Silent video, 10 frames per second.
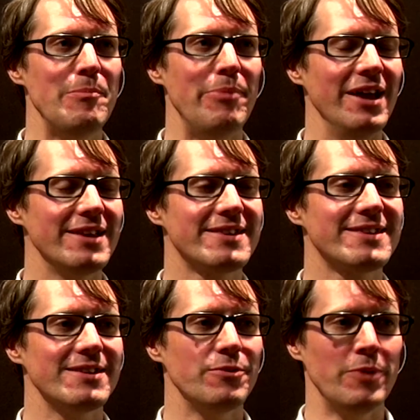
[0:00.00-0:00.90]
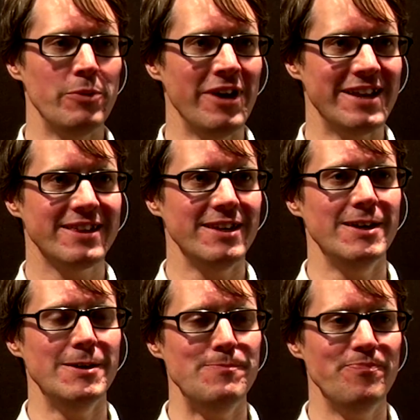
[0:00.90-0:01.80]
but we wanted
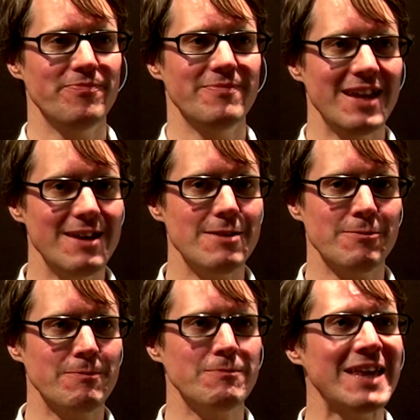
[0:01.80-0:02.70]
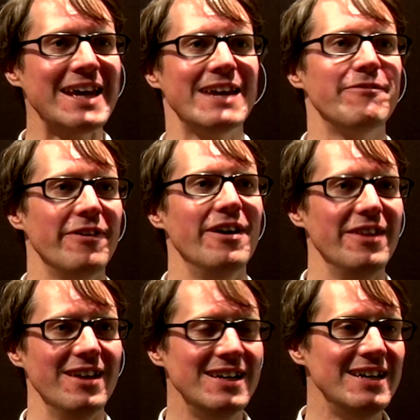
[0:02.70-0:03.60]
to take it
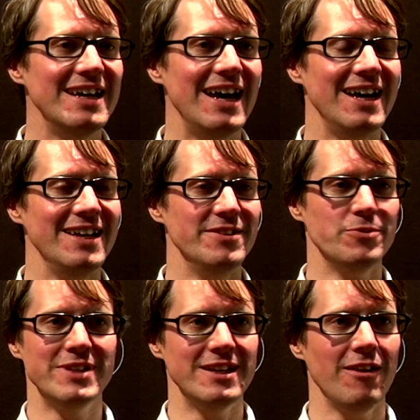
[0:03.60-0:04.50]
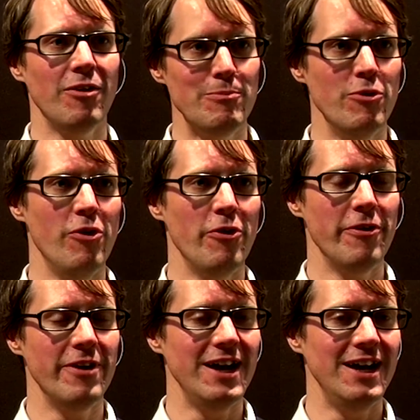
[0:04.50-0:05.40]
further, and we did a lot
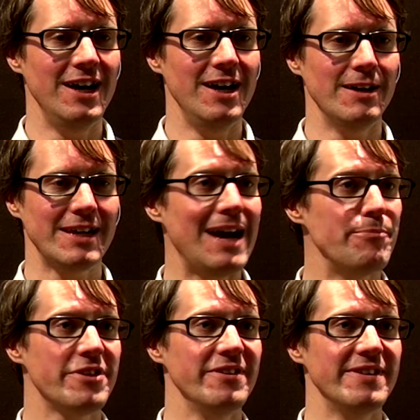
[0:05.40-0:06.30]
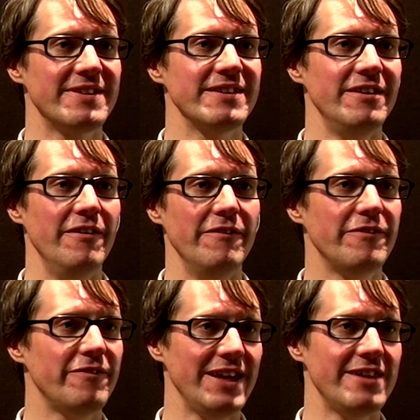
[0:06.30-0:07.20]
more captures of
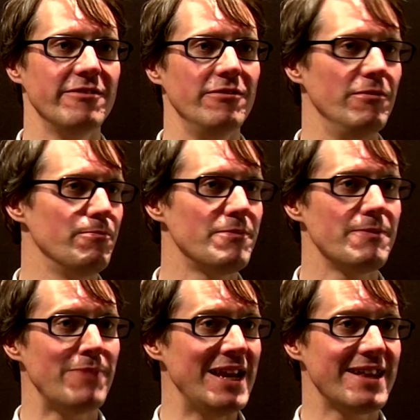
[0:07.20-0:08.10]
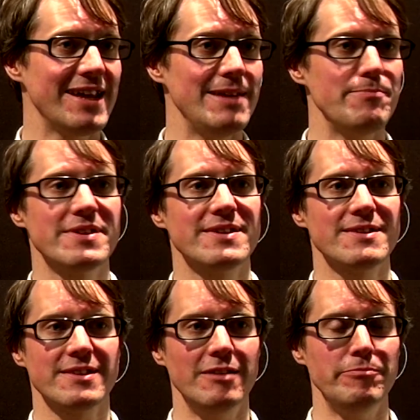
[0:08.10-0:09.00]
facial blend
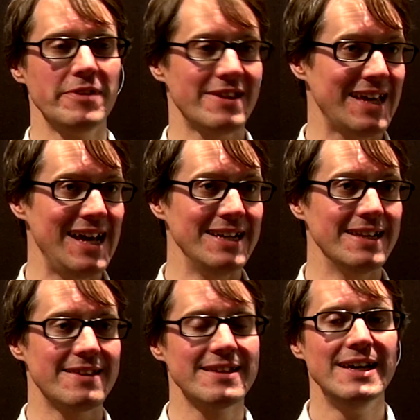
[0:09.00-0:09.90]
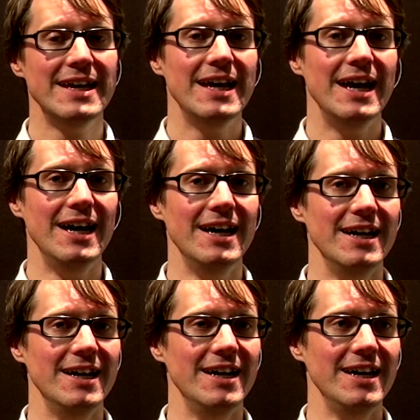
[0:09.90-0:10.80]
shapes, scans,
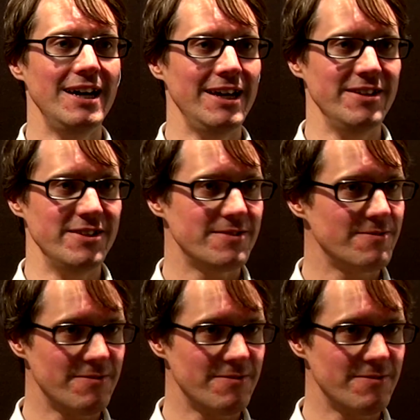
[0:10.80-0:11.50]
and